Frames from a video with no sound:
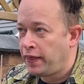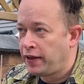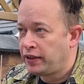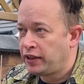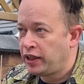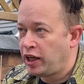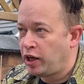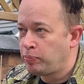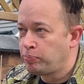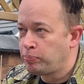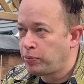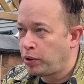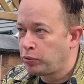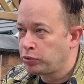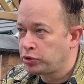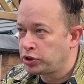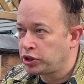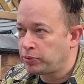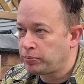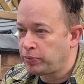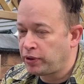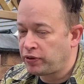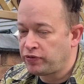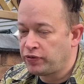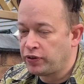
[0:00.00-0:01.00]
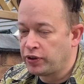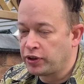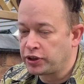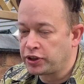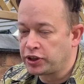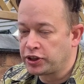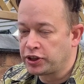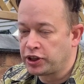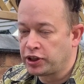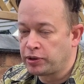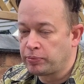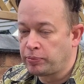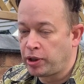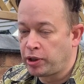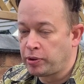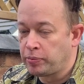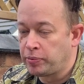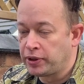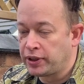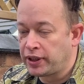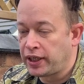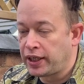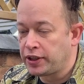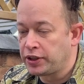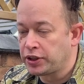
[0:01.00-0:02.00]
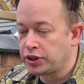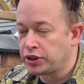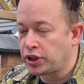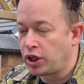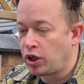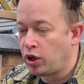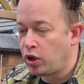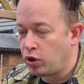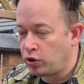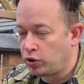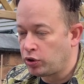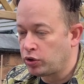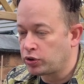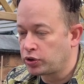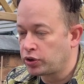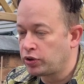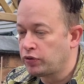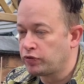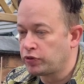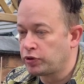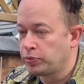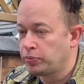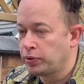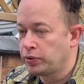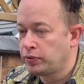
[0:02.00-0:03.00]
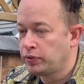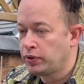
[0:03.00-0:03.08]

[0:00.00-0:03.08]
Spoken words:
let them mould to my foot, because at the moment they just are not comfortable.